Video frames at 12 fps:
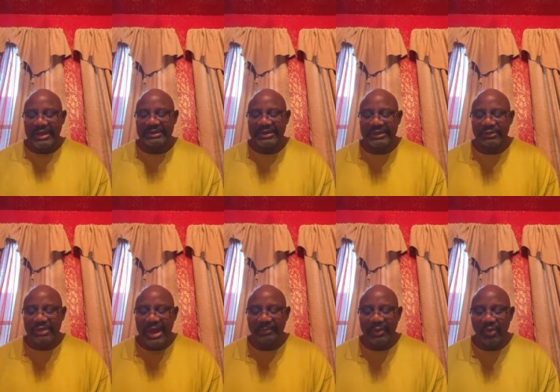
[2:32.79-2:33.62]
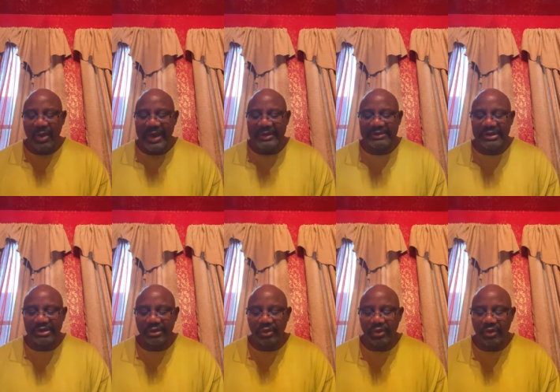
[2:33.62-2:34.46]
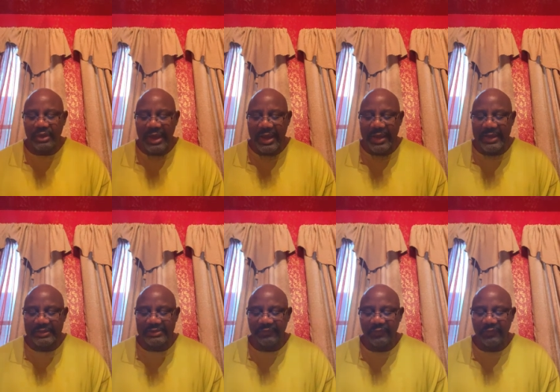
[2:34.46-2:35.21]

He said, Do not be wise in your own eyes.